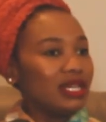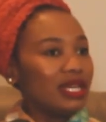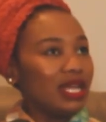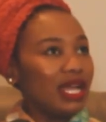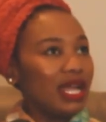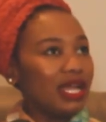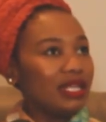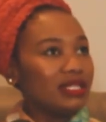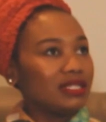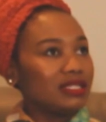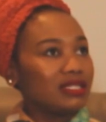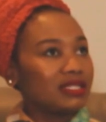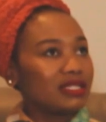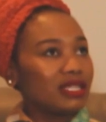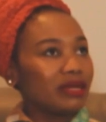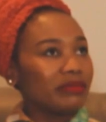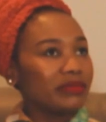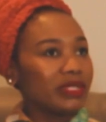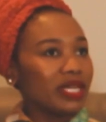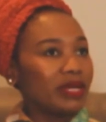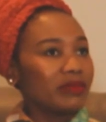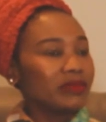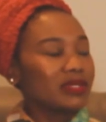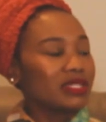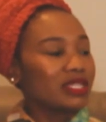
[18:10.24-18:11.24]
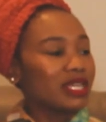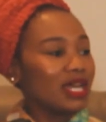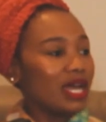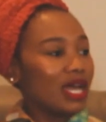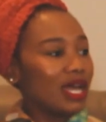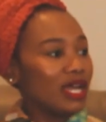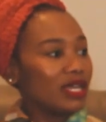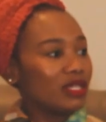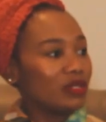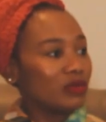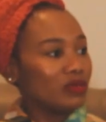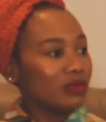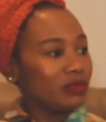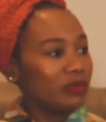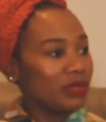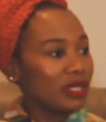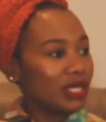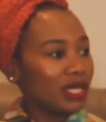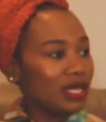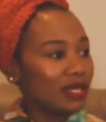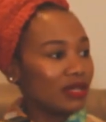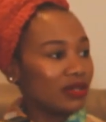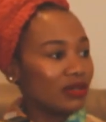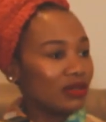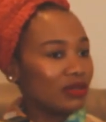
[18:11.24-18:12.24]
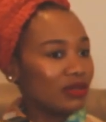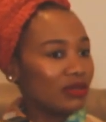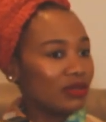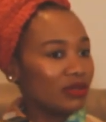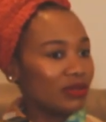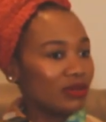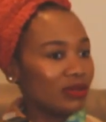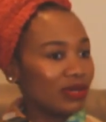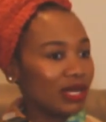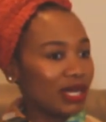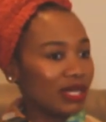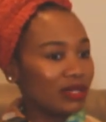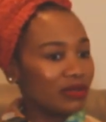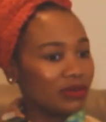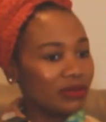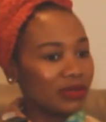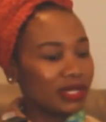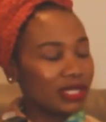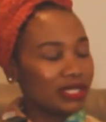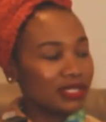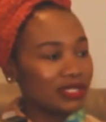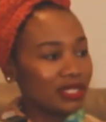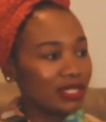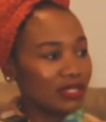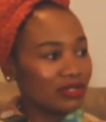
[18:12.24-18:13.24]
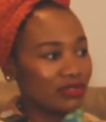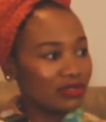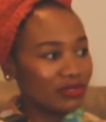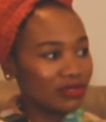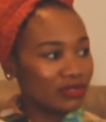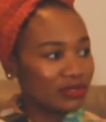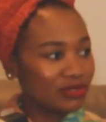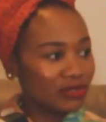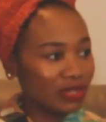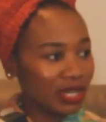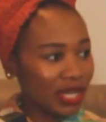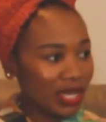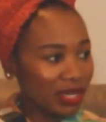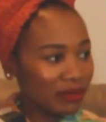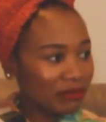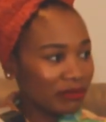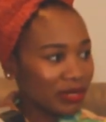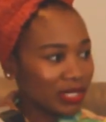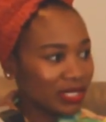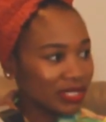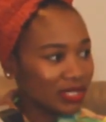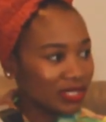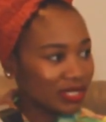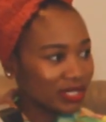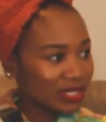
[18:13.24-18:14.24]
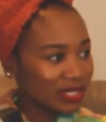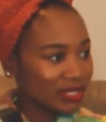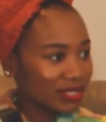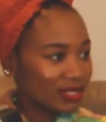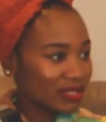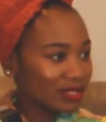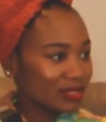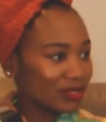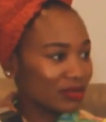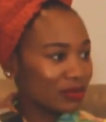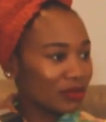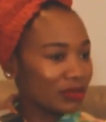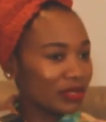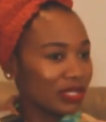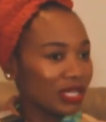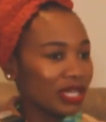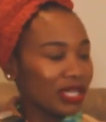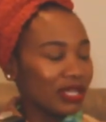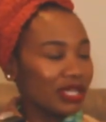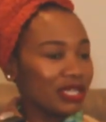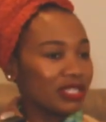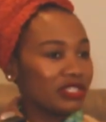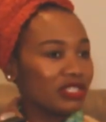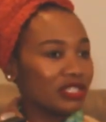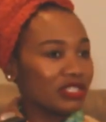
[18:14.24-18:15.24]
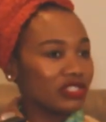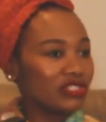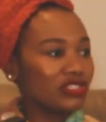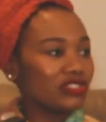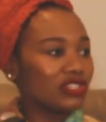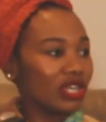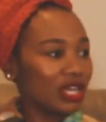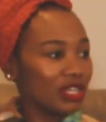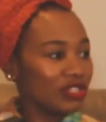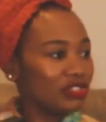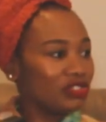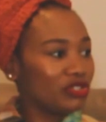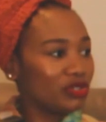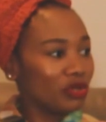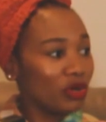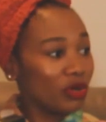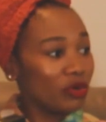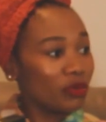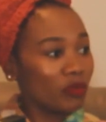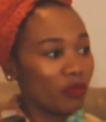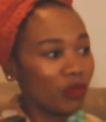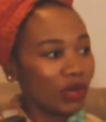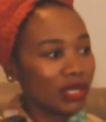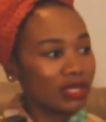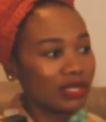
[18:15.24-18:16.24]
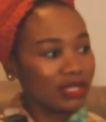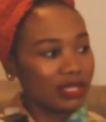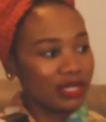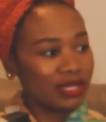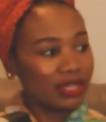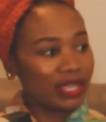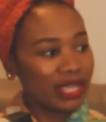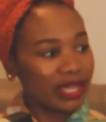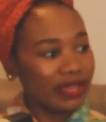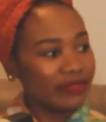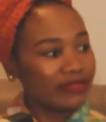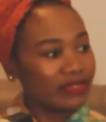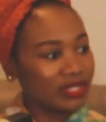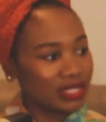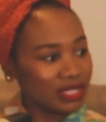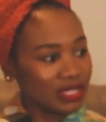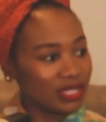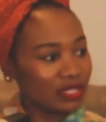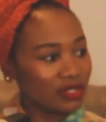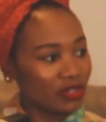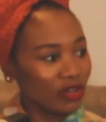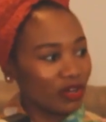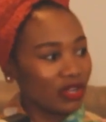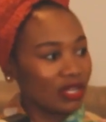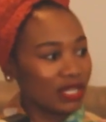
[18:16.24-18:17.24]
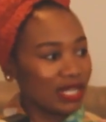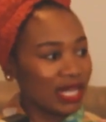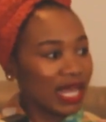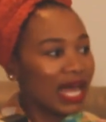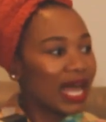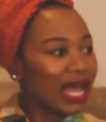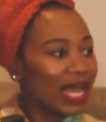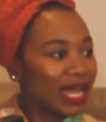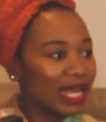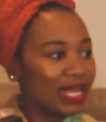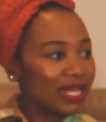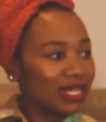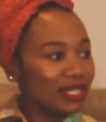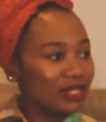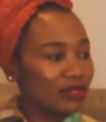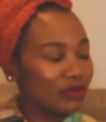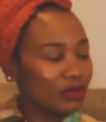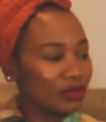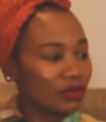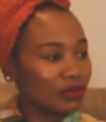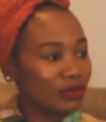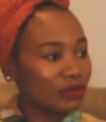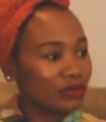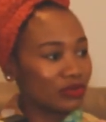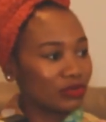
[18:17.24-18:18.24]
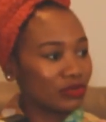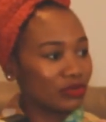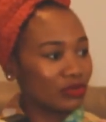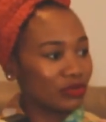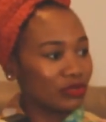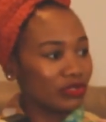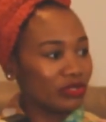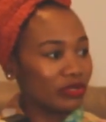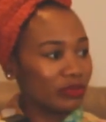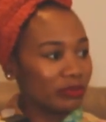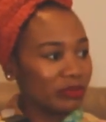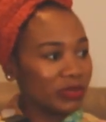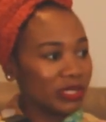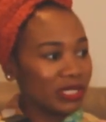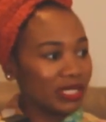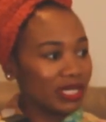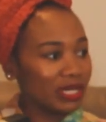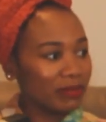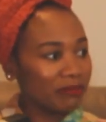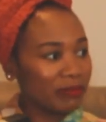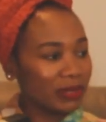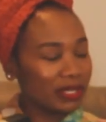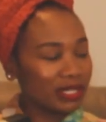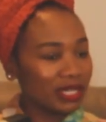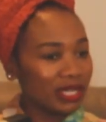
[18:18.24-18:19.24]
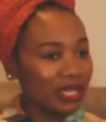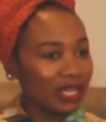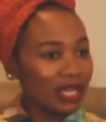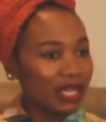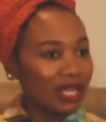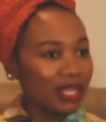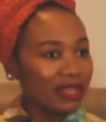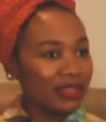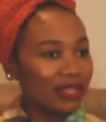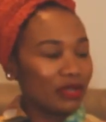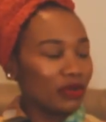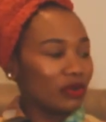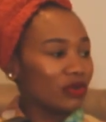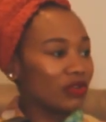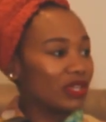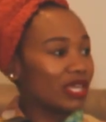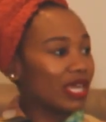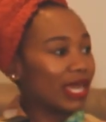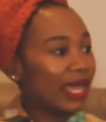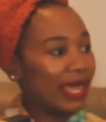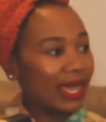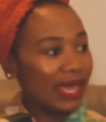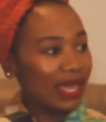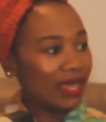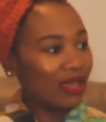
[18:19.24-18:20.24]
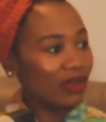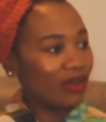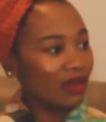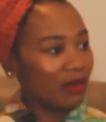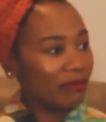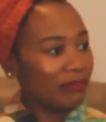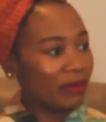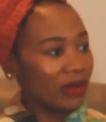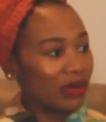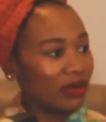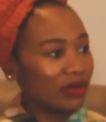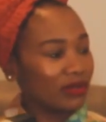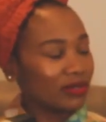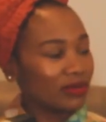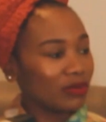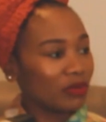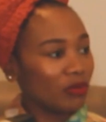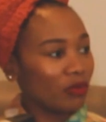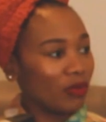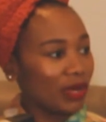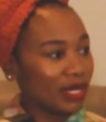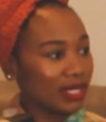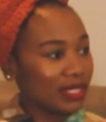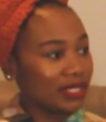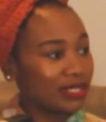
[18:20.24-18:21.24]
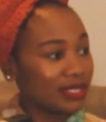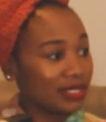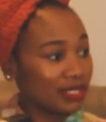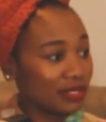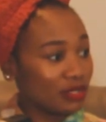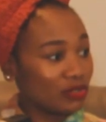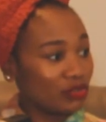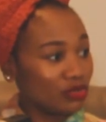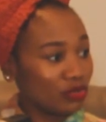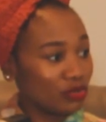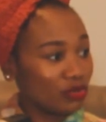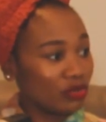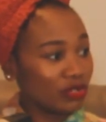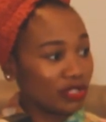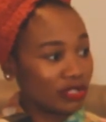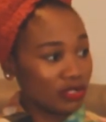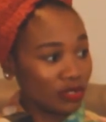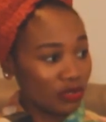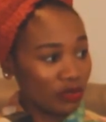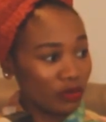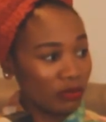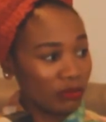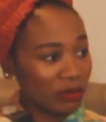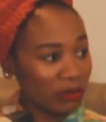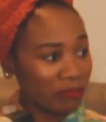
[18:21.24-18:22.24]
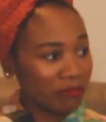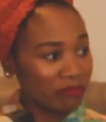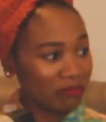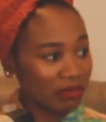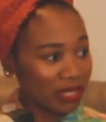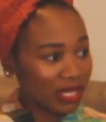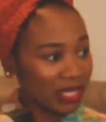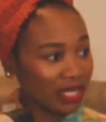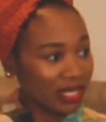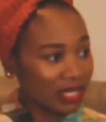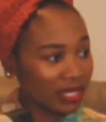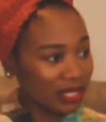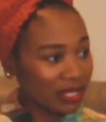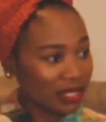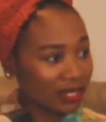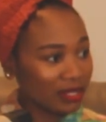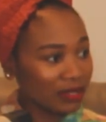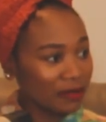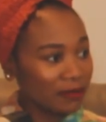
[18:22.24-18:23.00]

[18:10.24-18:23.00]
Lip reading: And sometimes guys would be like, oh, I don't want to date you because you're high maintenance. Or they just judge you on what they have seen online or social media, but they don't care about what it did to you as a human being.